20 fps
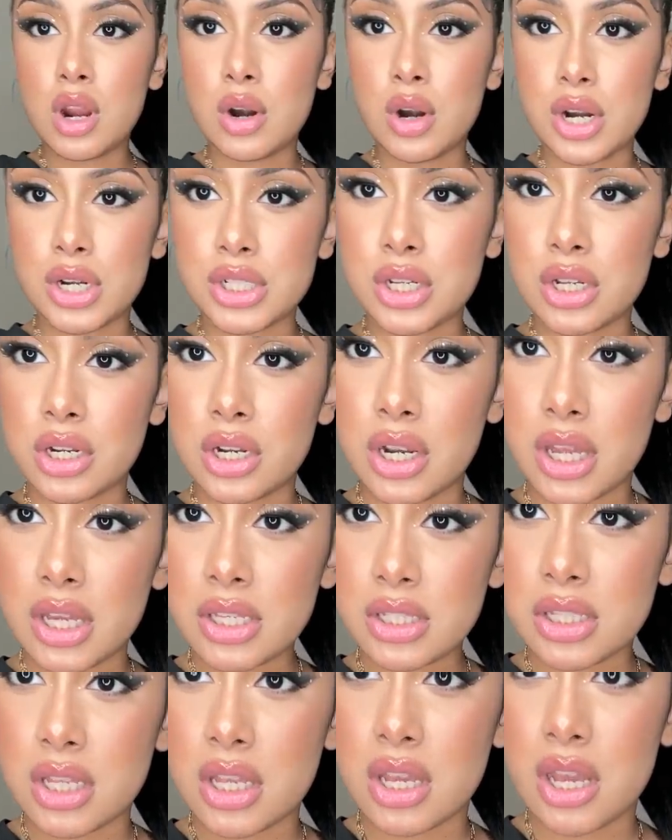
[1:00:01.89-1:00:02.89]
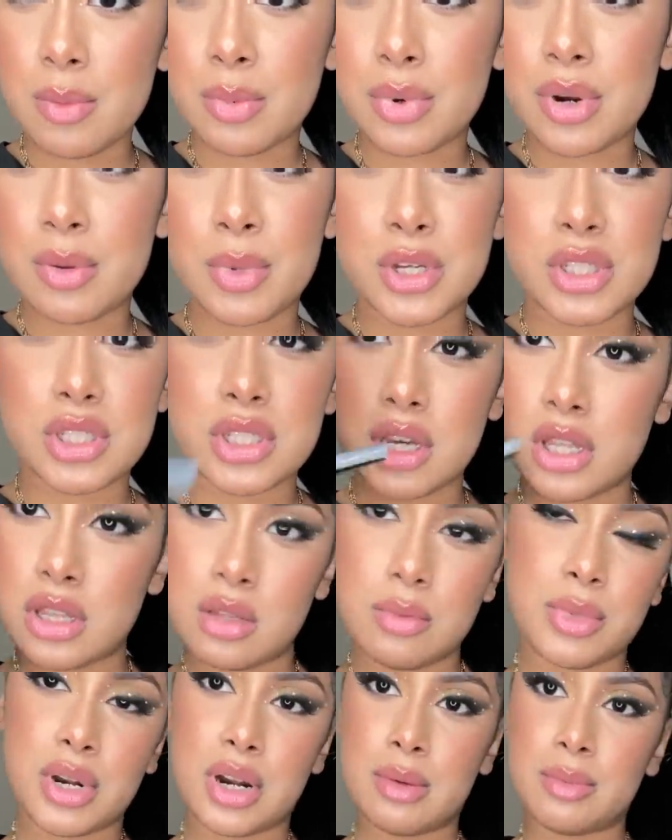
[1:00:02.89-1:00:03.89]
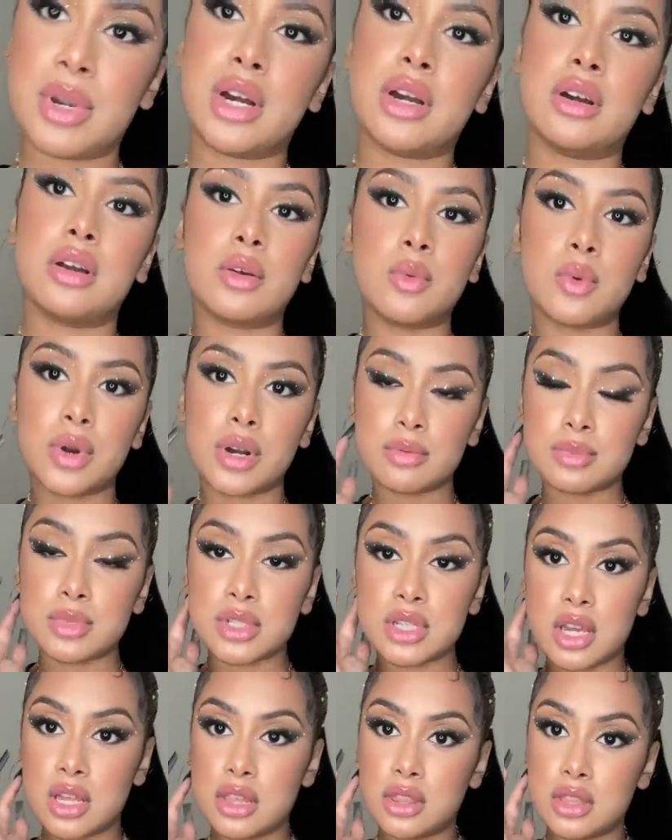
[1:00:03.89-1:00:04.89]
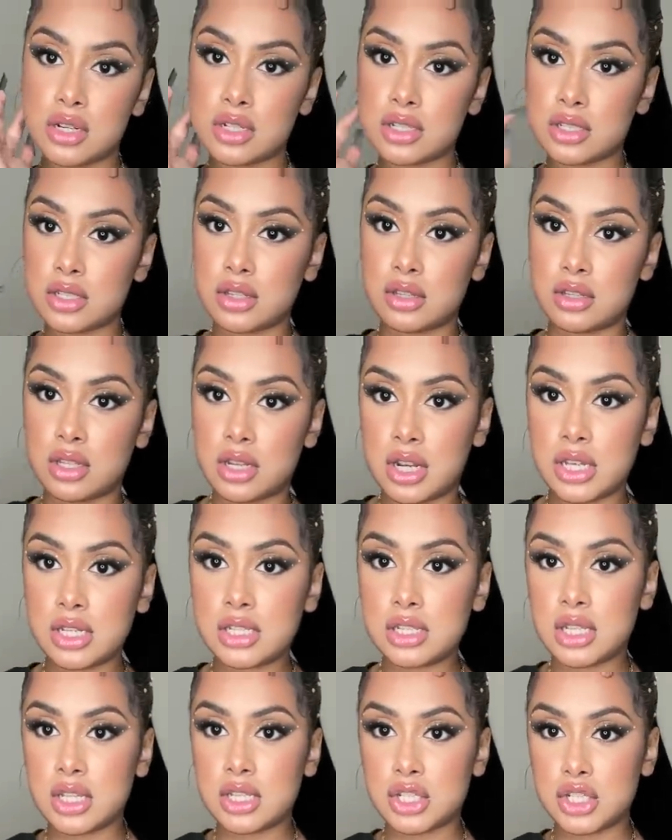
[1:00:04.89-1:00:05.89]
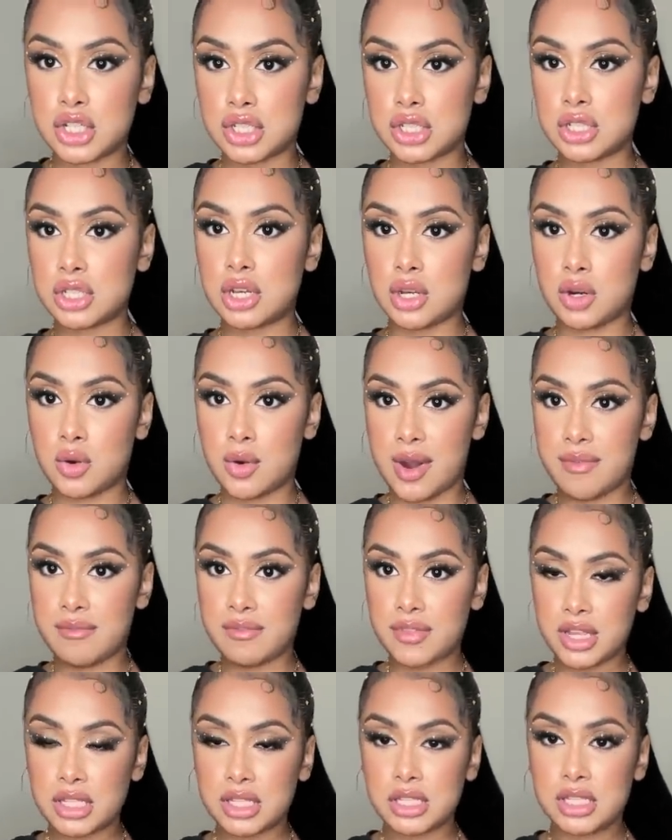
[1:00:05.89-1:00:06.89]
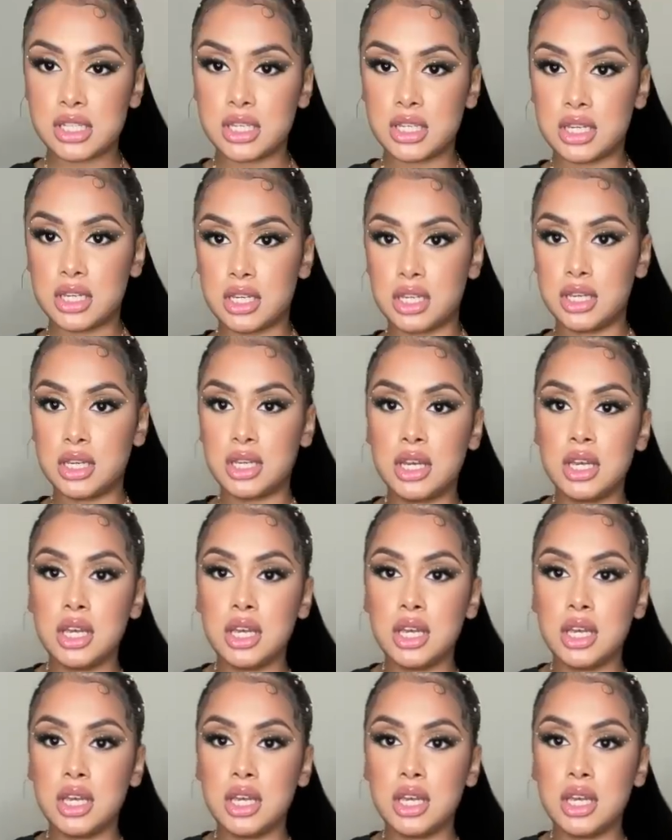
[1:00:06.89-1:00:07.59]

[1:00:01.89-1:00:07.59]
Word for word: All right, y'all, the next thing, I put them all together, but I'm not gonna wear them together. So the next thing is just a graphic tee.